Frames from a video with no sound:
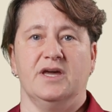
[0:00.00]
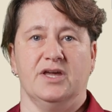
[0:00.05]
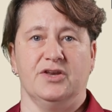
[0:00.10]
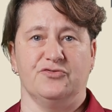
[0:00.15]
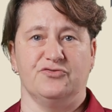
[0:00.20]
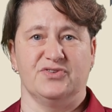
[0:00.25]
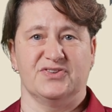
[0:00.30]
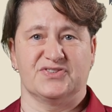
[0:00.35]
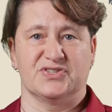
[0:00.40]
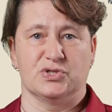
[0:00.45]
In
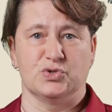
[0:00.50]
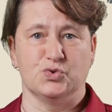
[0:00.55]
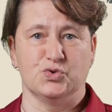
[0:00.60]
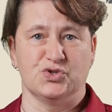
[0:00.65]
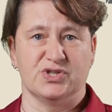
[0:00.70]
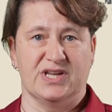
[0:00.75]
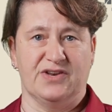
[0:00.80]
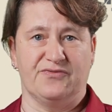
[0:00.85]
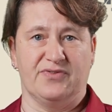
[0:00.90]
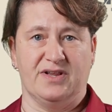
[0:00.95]

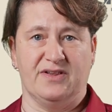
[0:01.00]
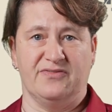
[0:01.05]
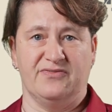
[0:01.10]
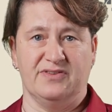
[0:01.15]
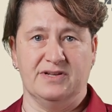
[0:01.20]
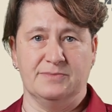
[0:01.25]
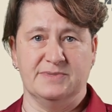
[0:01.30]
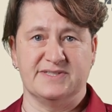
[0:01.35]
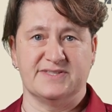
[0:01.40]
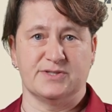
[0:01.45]
resolution and
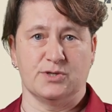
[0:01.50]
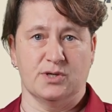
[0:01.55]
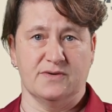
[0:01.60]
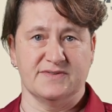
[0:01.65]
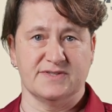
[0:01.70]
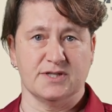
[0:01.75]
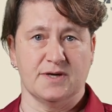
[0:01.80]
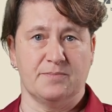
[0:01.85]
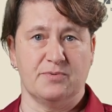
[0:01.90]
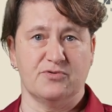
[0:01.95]
fulfillment
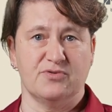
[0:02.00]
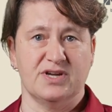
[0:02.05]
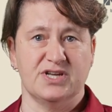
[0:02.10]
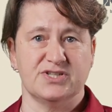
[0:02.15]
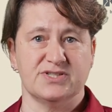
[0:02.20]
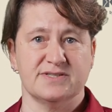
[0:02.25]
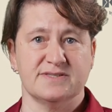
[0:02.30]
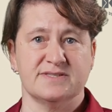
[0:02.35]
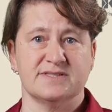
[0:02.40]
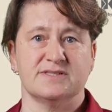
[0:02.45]
service
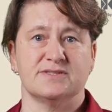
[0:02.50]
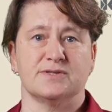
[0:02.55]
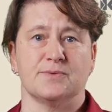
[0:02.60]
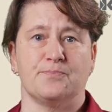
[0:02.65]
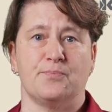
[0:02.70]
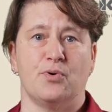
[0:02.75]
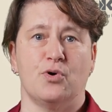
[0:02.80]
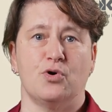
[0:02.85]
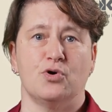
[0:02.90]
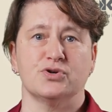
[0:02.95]
operations,
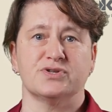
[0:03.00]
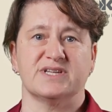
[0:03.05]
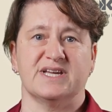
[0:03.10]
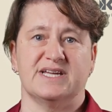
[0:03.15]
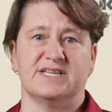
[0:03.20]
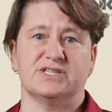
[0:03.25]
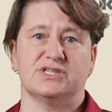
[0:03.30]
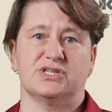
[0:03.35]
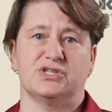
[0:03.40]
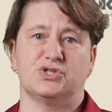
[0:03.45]
support
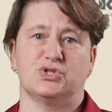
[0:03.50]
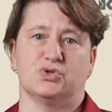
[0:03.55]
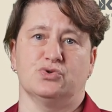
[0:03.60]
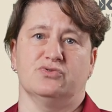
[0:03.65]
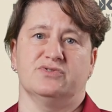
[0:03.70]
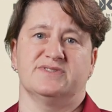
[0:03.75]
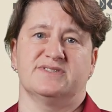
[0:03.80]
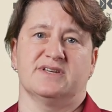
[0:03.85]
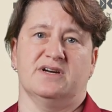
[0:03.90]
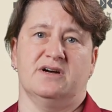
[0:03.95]
and
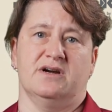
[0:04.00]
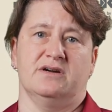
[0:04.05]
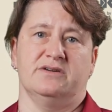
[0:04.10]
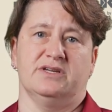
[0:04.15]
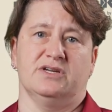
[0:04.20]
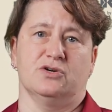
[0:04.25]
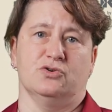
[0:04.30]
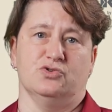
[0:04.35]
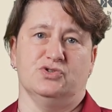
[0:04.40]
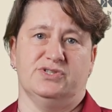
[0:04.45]
assurance are
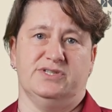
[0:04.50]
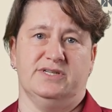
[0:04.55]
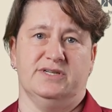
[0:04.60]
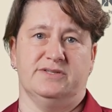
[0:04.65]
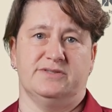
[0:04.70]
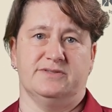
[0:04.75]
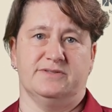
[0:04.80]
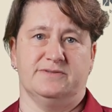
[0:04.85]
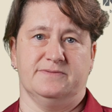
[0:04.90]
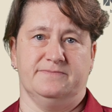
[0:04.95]

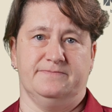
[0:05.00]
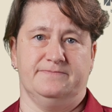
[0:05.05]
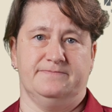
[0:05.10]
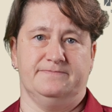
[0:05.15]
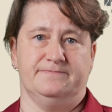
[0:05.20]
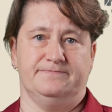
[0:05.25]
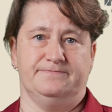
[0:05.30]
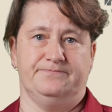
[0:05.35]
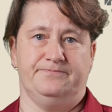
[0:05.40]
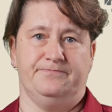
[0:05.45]
negotiated.
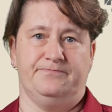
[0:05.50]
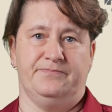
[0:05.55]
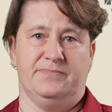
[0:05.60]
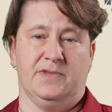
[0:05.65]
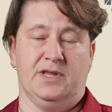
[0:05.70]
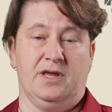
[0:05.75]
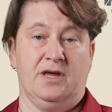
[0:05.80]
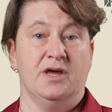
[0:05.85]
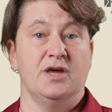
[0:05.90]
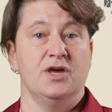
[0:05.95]

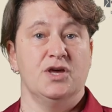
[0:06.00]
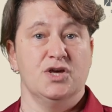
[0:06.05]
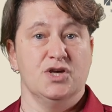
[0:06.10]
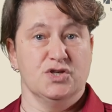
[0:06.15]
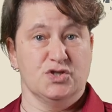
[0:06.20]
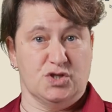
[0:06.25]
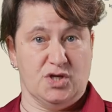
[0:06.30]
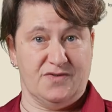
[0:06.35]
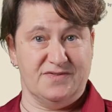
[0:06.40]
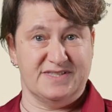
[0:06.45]

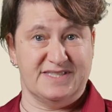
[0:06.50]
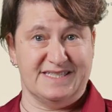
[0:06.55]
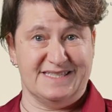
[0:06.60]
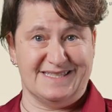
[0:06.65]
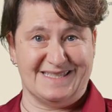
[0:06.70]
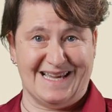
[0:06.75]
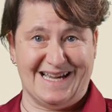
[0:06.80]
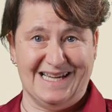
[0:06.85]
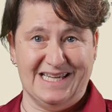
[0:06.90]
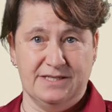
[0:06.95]
Service
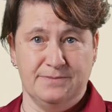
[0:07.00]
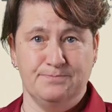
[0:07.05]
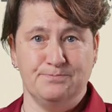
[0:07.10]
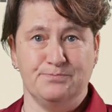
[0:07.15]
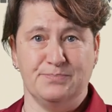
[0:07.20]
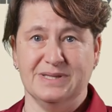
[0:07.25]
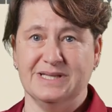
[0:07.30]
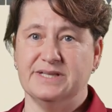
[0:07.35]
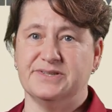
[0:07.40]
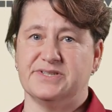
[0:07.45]
design,
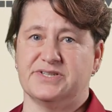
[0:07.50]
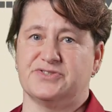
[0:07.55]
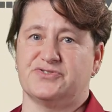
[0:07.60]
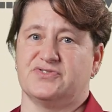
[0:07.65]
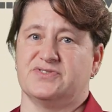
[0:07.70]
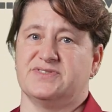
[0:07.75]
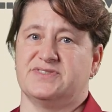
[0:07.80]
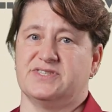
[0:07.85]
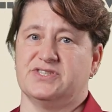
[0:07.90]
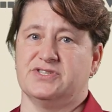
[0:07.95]
build and
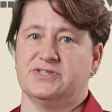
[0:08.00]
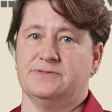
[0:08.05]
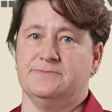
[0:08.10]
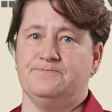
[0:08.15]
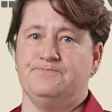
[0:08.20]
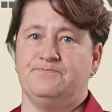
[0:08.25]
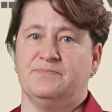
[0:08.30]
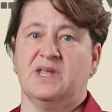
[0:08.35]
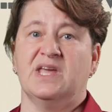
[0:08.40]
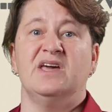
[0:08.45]
transition
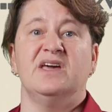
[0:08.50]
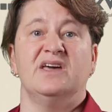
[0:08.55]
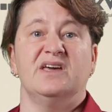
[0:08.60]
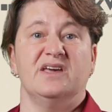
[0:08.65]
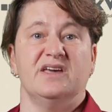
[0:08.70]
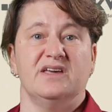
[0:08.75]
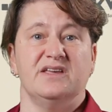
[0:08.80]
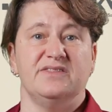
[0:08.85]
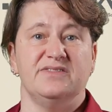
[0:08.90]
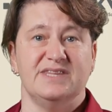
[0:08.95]

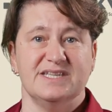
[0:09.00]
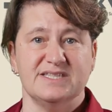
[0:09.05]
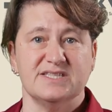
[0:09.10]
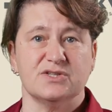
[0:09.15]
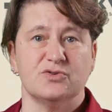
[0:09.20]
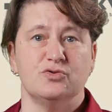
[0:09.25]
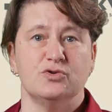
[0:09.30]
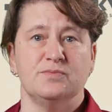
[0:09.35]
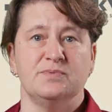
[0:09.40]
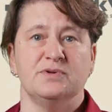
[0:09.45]
in this
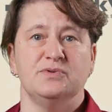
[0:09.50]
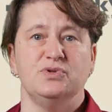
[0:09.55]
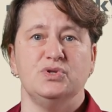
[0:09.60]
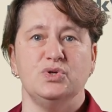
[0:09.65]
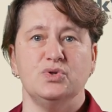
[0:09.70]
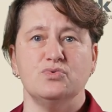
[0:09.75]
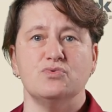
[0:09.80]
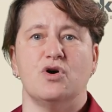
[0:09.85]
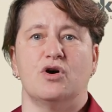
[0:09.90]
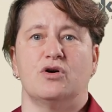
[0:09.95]
group,
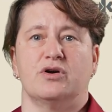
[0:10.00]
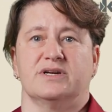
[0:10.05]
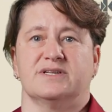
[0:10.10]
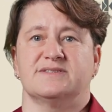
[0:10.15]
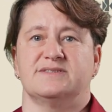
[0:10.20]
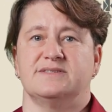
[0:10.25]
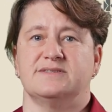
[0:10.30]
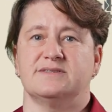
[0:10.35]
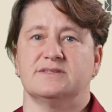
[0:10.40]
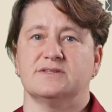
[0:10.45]
new or
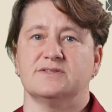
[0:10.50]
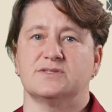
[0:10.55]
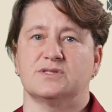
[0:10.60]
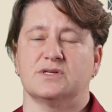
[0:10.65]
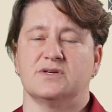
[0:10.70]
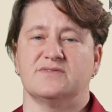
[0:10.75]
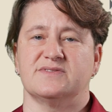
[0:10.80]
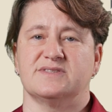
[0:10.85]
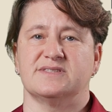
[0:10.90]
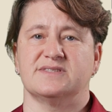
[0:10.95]
existing
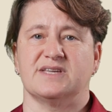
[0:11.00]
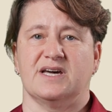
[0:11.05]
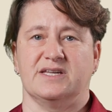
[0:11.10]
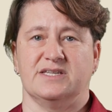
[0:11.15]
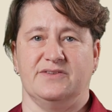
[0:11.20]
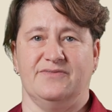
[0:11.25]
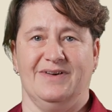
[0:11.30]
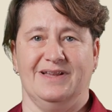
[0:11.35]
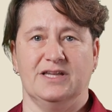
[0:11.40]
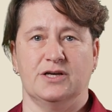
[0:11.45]
services are
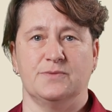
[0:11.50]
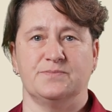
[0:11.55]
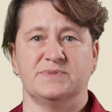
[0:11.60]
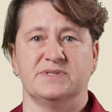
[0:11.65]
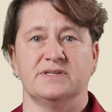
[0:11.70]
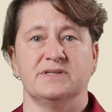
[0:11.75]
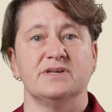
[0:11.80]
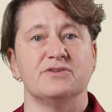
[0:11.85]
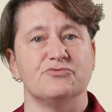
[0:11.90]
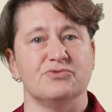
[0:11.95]

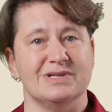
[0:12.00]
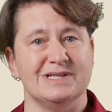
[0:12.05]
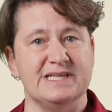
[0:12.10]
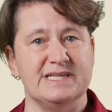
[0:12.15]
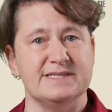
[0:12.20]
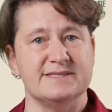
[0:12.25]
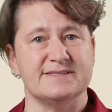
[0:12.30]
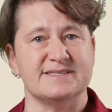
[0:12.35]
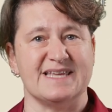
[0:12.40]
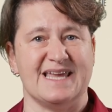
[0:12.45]
developed,
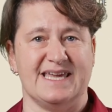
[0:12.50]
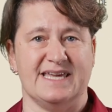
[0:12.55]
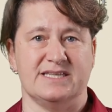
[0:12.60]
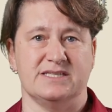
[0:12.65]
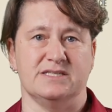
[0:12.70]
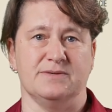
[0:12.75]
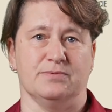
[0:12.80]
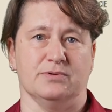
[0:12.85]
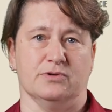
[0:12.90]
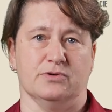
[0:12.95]
released, and
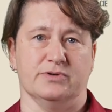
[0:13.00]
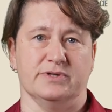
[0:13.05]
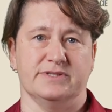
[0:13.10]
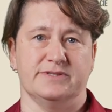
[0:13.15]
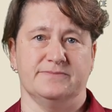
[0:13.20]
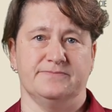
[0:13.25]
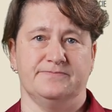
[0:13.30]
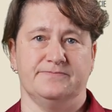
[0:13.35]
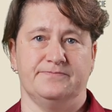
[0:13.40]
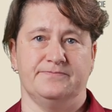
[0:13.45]
deployed.